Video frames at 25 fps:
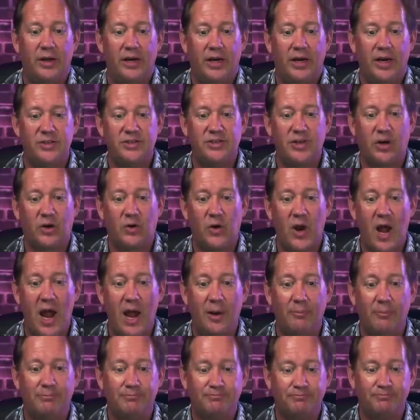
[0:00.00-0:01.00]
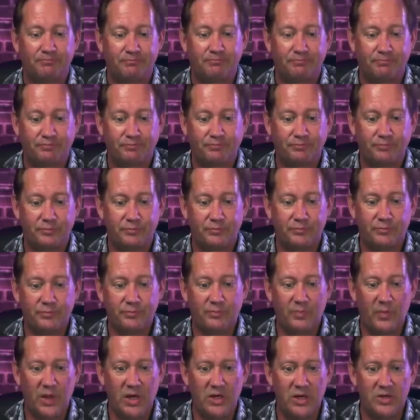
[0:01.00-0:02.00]
Here's a crime.
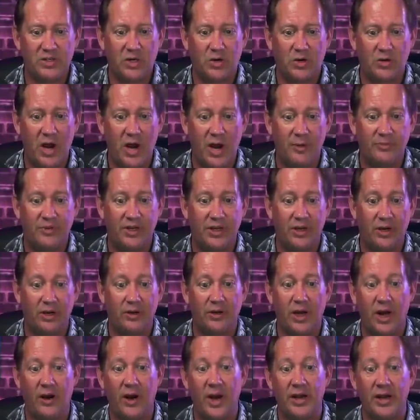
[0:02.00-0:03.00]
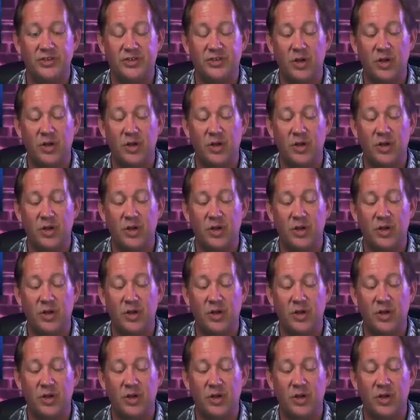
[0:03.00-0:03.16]
Here's a crime deal. All right.